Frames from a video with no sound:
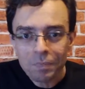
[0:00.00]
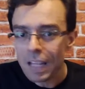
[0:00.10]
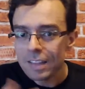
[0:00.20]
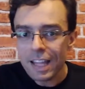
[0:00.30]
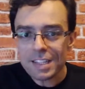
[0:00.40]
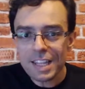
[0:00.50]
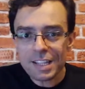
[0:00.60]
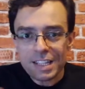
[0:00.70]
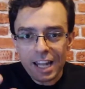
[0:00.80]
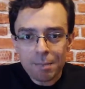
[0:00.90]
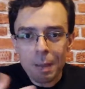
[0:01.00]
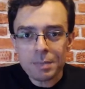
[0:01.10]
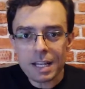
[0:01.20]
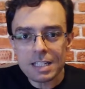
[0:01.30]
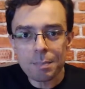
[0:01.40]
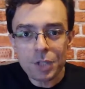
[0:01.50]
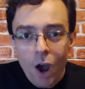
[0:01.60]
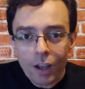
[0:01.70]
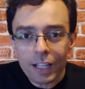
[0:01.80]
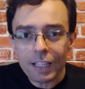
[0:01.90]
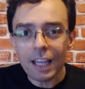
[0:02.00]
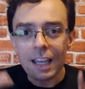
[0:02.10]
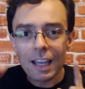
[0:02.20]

That's it. Slack peeps at Keep Talking.